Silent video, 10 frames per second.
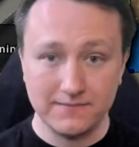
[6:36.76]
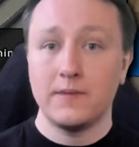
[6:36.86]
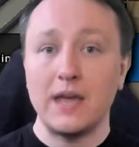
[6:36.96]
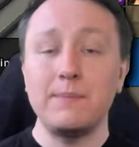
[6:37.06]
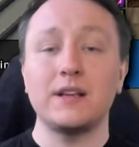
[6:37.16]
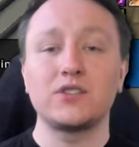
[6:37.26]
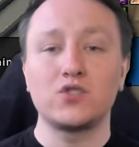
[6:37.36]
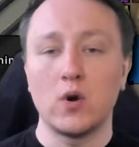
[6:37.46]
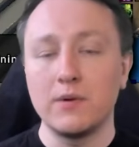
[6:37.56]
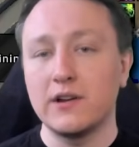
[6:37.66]
And because
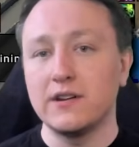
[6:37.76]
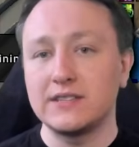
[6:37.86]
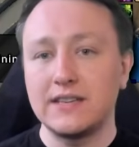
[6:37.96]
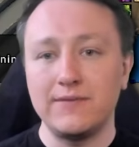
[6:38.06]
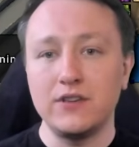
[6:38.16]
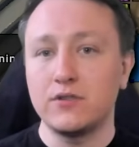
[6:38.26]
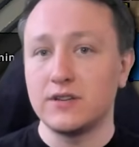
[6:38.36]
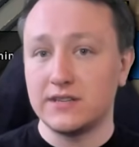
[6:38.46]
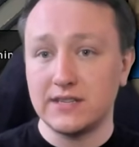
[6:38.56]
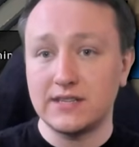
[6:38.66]
Stormbringer is giving you
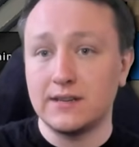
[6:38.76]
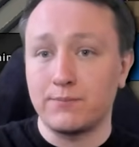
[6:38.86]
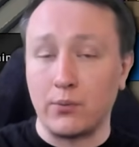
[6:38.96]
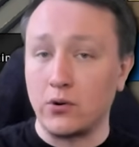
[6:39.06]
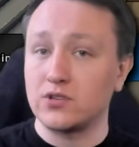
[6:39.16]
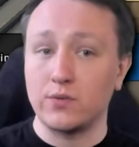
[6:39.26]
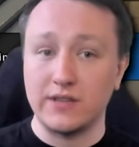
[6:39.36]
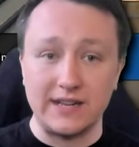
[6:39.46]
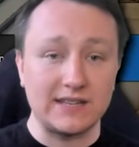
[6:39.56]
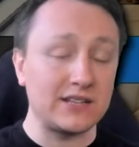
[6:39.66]
consistent burst with
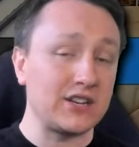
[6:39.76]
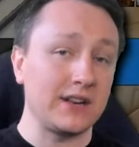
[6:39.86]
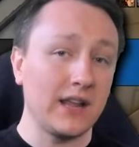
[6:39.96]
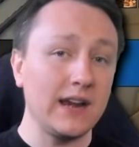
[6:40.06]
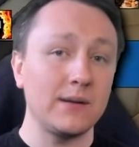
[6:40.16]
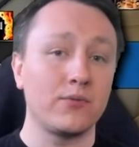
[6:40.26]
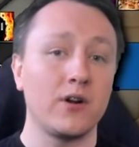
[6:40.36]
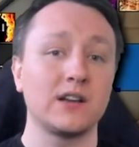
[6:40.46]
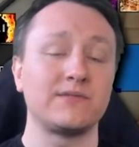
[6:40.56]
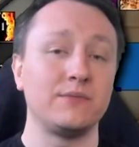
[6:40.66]
instant Chain Lightning
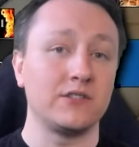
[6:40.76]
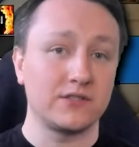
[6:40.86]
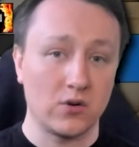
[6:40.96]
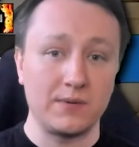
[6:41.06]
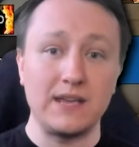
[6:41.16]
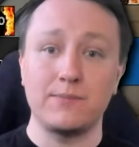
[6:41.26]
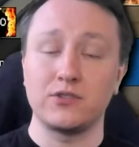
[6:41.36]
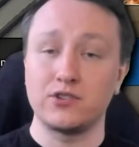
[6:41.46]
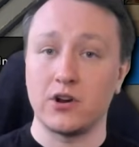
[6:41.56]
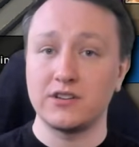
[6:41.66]
procs from your Stormkeeper
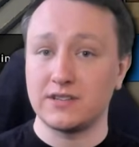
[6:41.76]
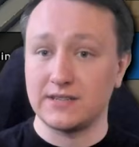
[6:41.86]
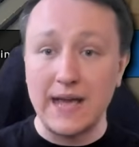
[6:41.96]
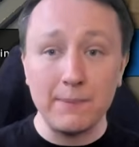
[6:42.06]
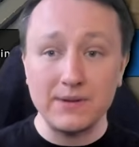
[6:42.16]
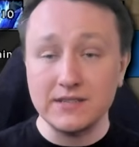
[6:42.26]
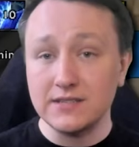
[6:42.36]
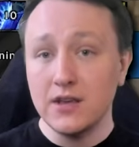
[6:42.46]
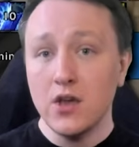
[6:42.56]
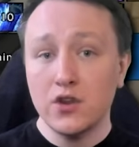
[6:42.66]
charges and Tempests,
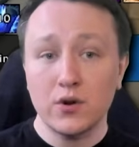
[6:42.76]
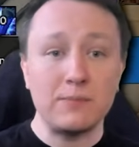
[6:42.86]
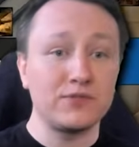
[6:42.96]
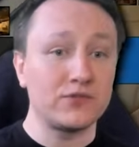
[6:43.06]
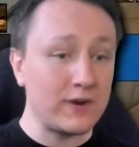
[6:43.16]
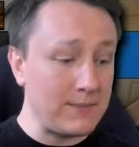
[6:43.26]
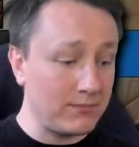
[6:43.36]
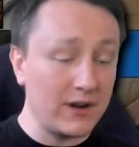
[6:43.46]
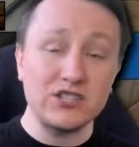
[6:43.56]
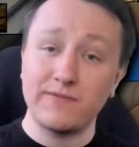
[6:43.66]
you're able to ramp
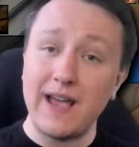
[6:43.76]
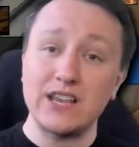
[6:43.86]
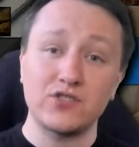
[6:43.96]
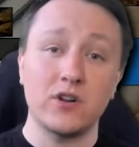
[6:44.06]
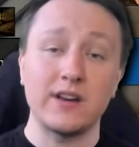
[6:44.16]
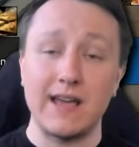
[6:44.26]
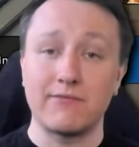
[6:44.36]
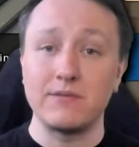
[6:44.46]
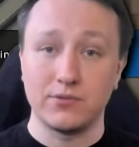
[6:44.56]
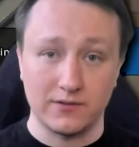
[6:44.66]
much faster on
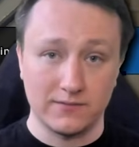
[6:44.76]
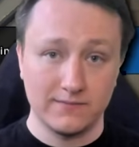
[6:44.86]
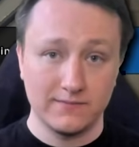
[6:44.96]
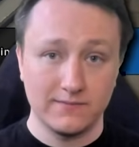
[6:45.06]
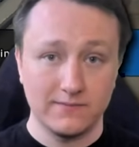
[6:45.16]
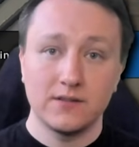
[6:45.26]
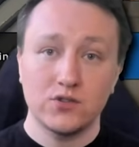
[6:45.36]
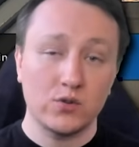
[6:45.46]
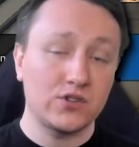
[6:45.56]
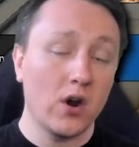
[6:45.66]
every pull.
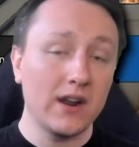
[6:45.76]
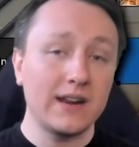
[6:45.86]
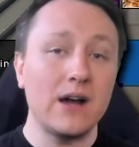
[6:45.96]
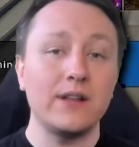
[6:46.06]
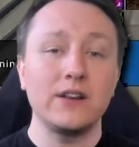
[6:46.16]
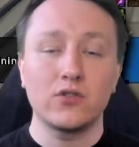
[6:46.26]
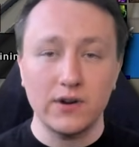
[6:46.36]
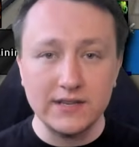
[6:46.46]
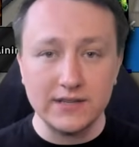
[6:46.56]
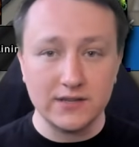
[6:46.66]
So as target count
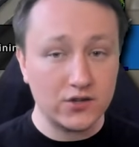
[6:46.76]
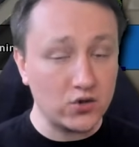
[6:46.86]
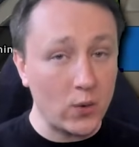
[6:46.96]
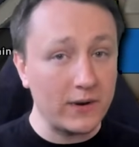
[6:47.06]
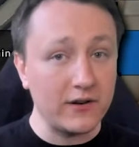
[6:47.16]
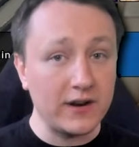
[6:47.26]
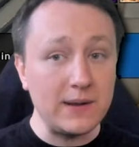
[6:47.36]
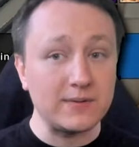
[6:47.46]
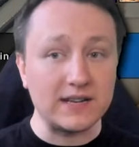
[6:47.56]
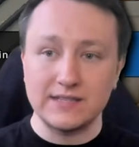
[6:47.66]
increases, Stormbringer
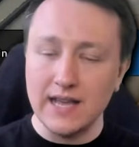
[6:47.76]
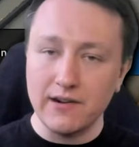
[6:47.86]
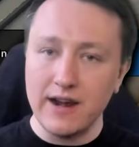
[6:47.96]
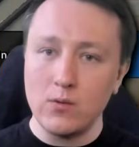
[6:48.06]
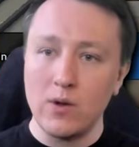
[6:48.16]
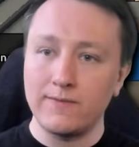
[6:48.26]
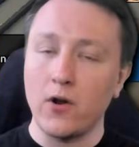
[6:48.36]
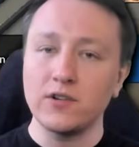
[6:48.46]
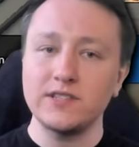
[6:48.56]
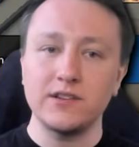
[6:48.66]
keeps accelerating while
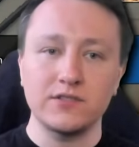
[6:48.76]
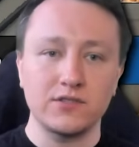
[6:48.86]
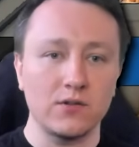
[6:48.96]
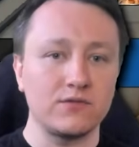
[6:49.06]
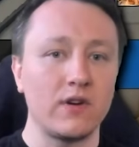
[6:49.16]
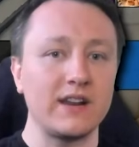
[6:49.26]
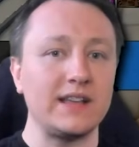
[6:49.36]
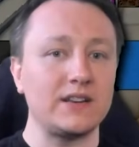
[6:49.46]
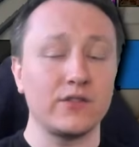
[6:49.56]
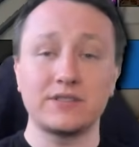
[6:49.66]
Farseer starts running
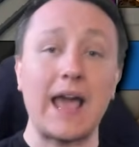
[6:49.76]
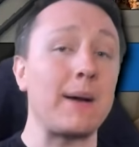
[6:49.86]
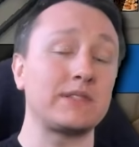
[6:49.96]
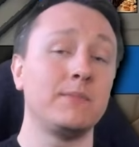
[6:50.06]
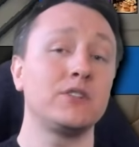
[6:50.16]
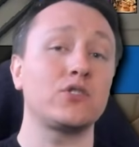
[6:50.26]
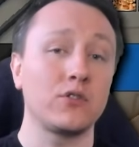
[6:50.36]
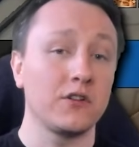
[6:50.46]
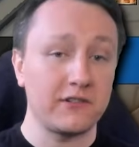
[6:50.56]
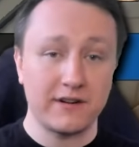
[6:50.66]
into those caps much
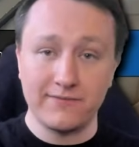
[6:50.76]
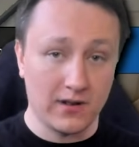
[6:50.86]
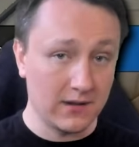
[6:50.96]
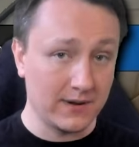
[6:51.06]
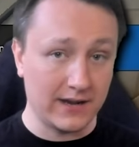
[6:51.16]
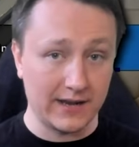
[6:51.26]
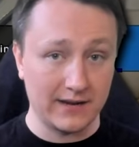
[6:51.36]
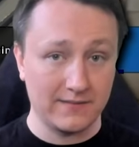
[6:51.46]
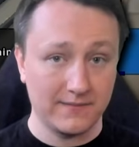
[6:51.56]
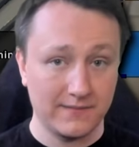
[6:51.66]
earlier and falling
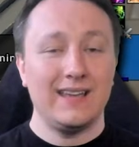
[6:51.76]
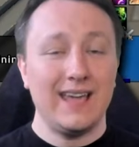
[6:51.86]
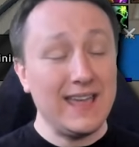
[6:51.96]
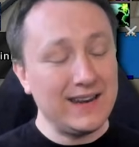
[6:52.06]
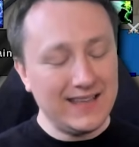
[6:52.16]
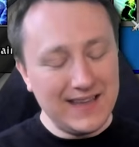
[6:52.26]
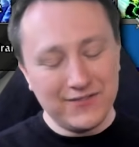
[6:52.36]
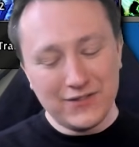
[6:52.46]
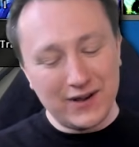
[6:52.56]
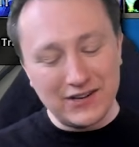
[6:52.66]
behind. And
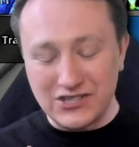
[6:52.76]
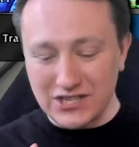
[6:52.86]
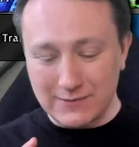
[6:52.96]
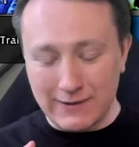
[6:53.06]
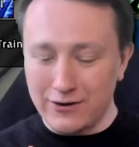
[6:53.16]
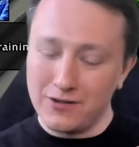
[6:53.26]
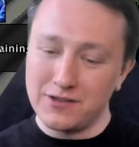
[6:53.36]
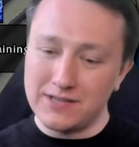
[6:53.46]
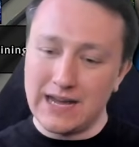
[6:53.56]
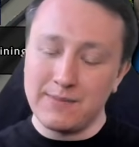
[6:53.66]
even though I just spent all
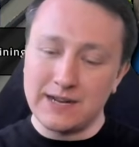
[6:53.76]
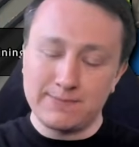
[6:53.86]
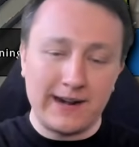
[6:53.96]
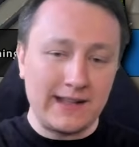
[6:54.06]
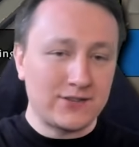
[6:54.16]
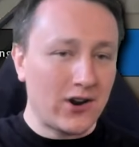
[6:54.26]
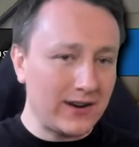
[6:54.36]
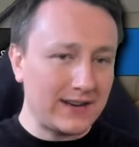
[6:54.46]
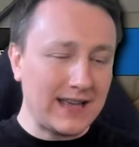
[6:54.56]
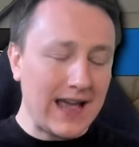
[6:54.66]
this time explaining
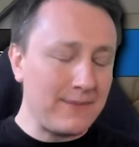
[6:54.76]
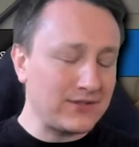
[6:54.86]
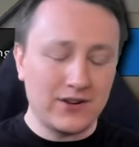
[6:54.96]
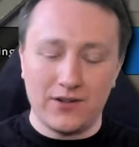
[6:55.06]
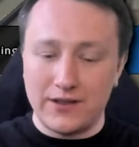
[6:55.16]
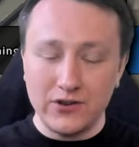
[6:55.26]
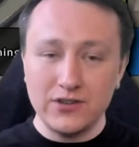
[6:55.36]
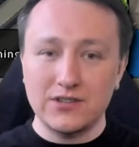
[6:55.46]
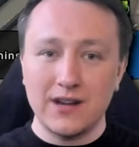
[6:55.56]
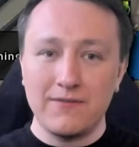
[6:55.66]
target caps and all that
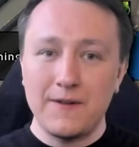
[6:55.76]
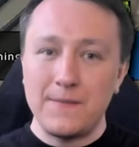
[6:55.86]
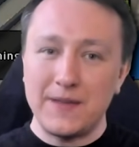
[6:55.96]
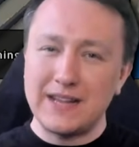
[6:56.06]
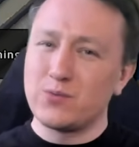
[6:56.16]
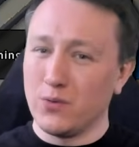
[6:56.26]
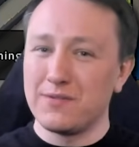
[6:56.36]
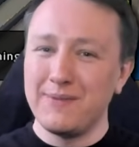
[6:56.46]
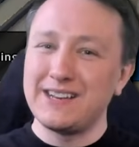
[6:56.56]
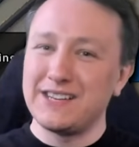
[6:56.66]
good stuff, it's
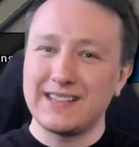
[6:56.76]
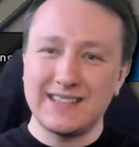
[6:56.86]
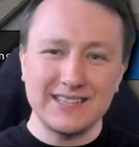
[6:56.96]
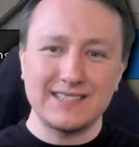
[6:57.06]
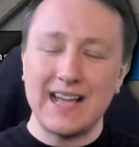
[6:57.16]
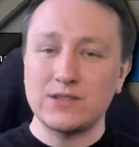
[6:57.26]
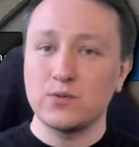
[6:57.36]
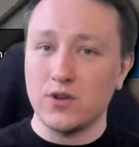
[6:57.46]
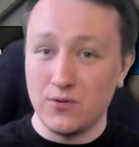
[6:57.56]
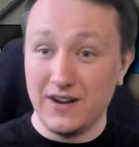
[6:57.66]
worth mentioning that this test
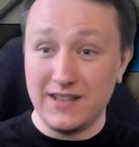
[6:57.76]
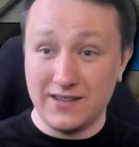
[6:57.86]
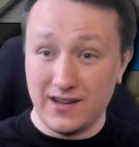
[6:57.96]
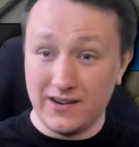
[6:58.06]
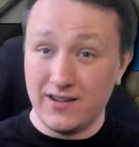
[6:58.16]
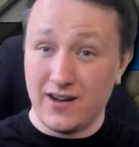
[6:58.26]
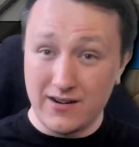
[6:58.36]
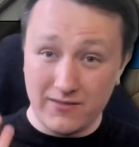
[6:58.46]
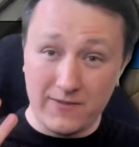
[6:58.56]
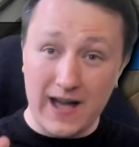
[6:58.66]
was only done on
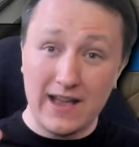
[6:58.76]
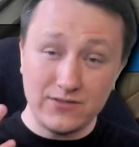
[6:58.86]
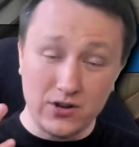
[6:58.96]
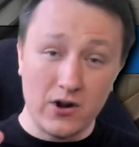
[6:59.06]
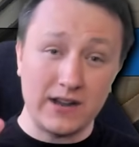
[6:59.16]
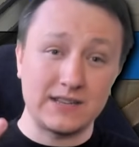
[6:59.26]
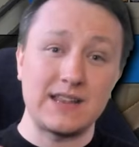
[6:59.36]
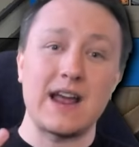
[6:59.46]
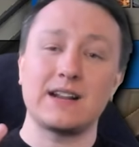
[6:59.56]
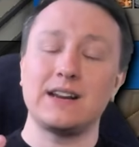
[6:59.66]
a 5-target
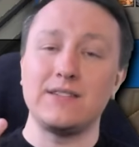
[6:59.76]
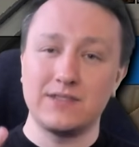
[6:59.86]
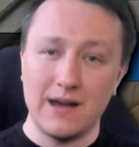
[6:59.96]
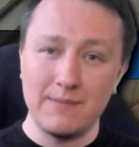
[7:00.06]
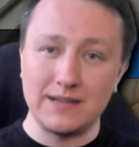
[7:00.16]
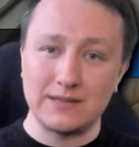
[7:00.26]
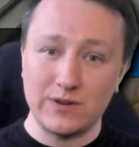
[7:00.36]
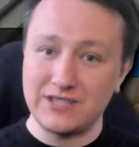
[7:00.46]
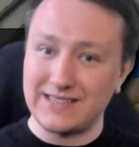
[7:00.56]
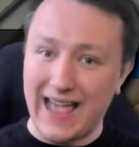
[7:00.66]
stacked cleave dummies,
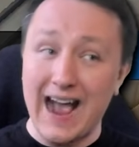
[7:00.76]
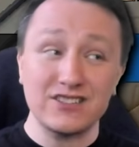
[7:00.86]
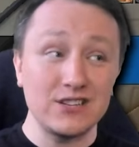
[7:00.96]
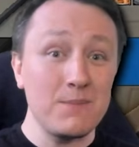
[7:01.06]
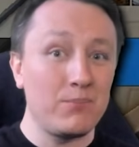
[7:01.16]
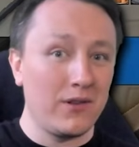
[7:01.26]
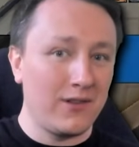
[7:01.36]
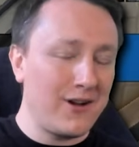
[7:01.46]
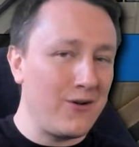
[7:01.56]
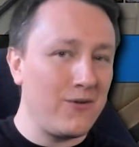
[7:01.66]
which is actually
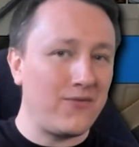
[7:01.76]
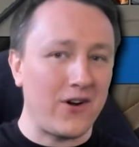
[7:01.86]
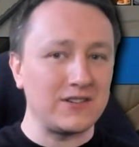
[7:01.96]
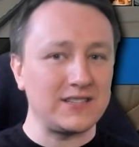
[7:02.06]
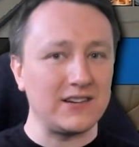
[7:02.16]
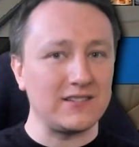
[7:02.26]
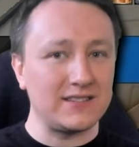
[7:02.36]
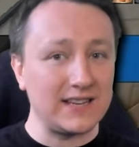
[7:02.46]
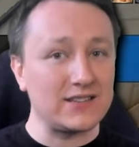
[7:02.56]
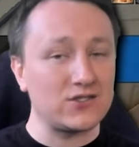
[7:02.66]
below Farseer's
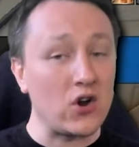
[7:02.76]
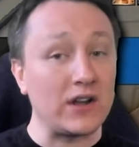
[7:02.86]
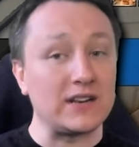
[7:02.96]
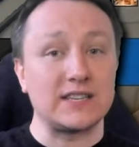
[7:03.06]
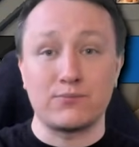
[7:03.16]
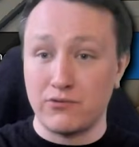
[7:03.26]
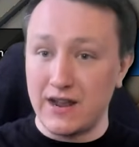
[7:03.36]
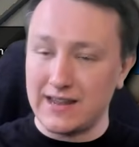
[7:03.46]
6-target spread